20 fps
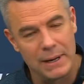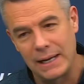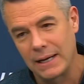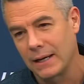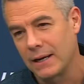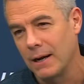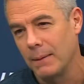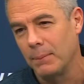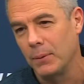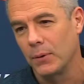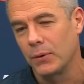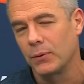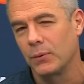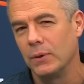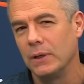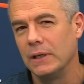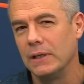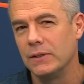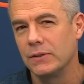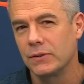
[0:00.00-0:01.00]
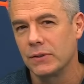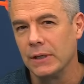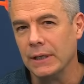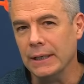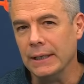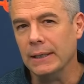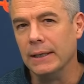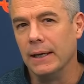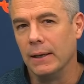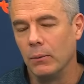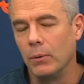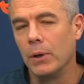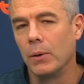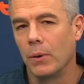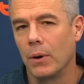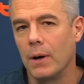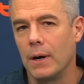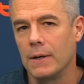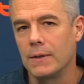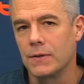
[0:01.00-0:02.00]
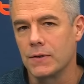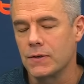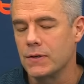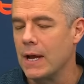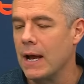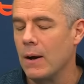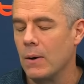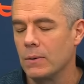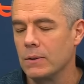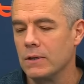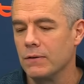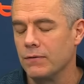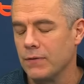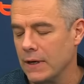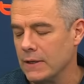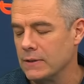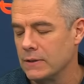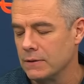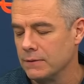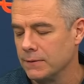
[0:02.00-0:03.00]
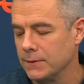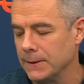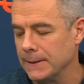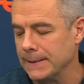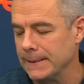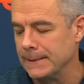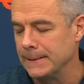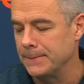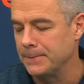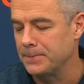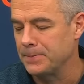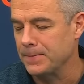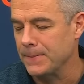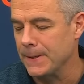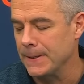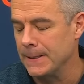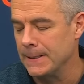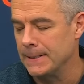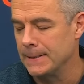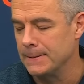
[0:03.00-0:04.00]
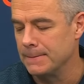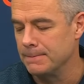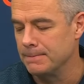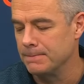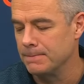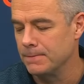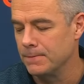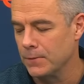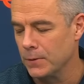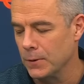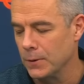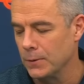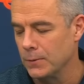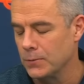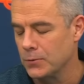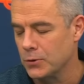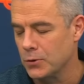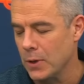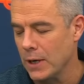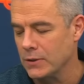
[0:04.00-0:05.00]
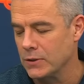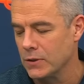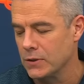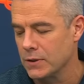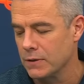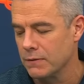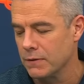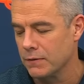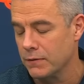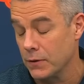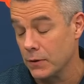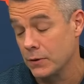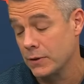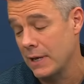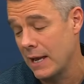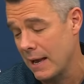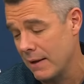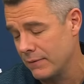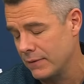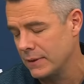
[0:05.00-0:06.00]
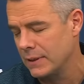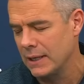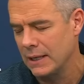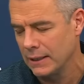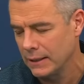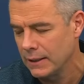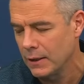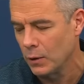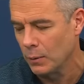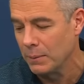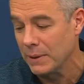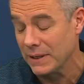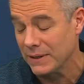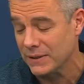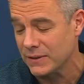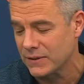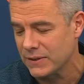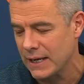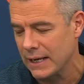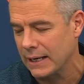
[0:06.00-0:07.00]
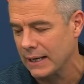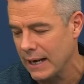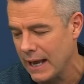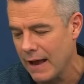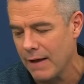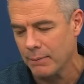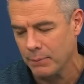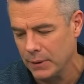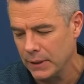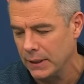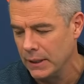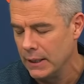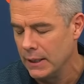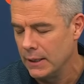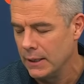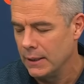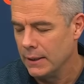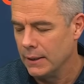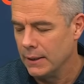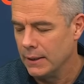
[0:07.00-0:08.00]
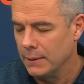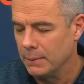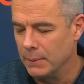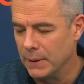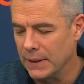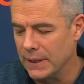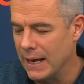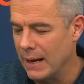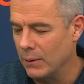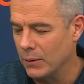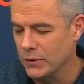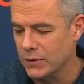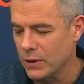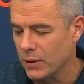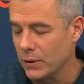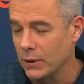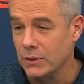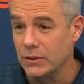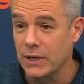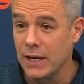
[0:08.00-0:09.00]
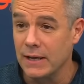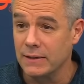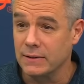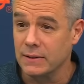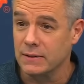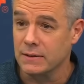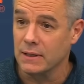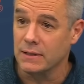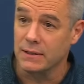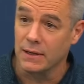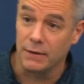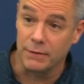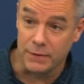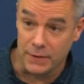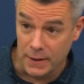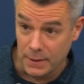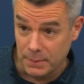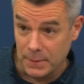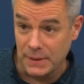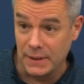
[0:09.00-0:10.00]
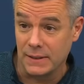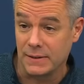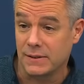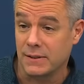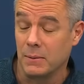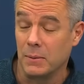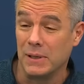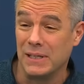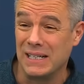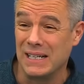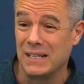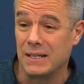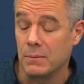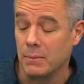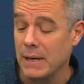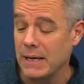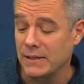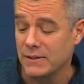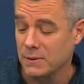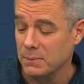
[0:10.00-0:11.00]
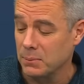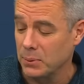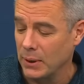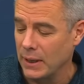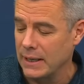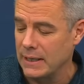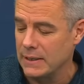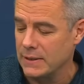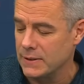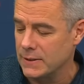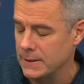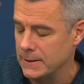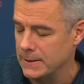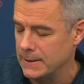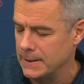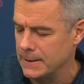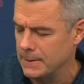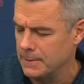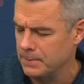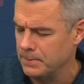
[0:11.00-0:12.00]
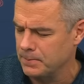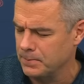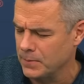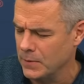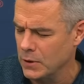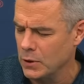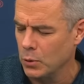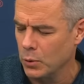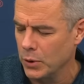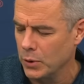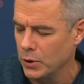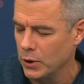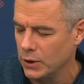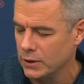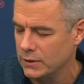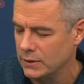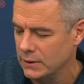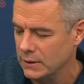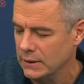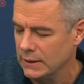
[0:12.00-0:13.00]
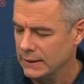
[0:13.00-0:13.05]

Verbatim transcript: made a couple threes, and we were unsound defensively um, for stretches of the first half and a little bit in the second half. But but that was our only chances to toughen up. And then someone needed to make some plays, and um, you know, we looked.